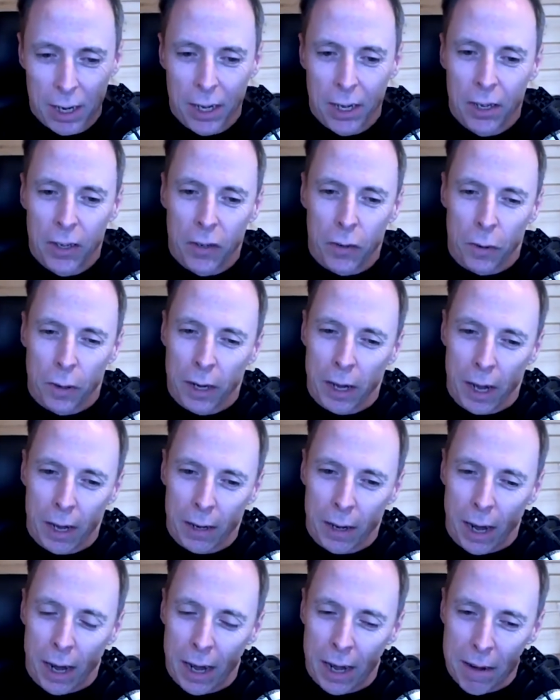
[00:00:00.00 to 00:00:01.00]
So
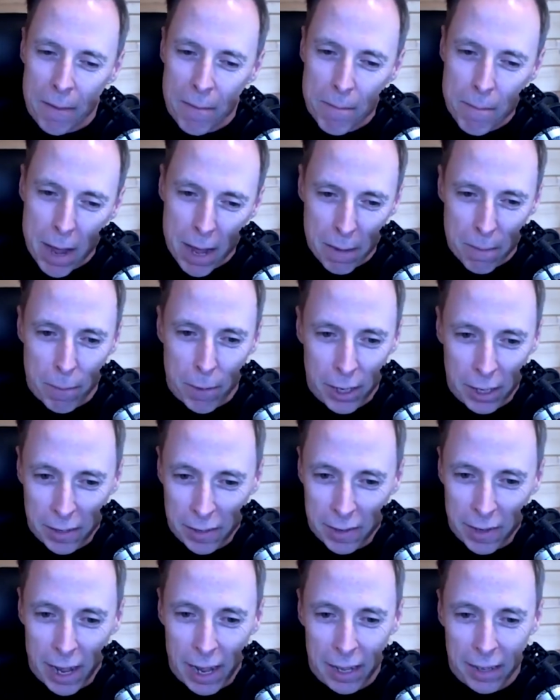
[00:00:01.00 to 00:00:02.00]
I had met Mike
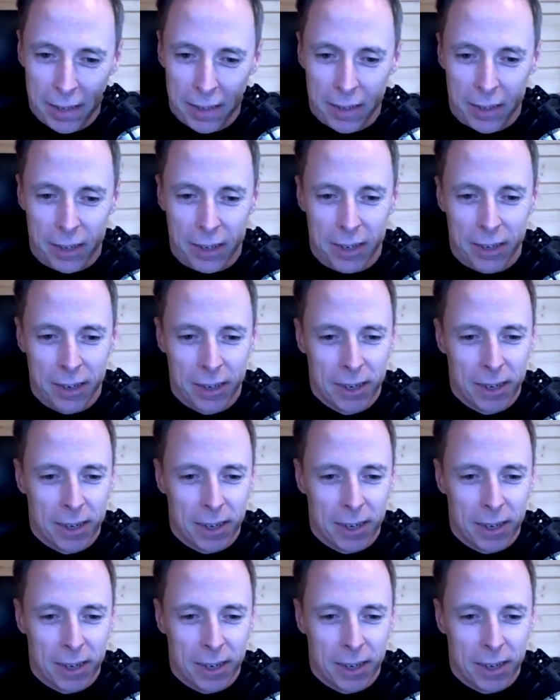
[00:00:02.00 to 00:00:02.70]
Stelzer.